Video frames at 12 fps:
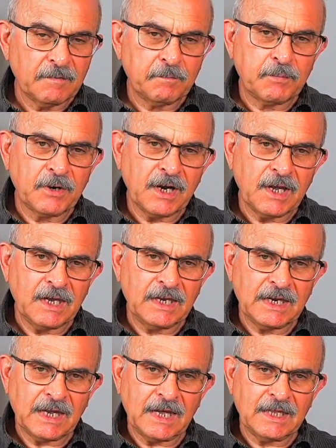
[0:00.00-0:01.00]

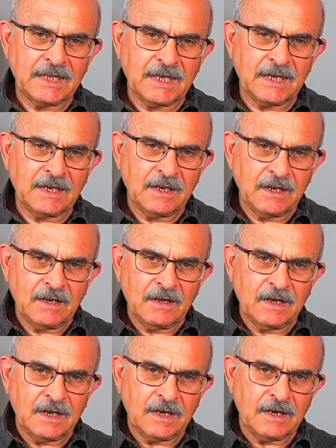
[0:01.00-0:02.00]
brain, and then
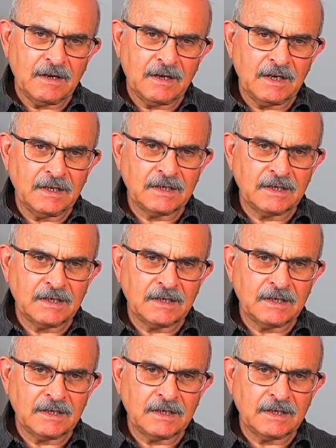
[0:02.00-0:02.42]
it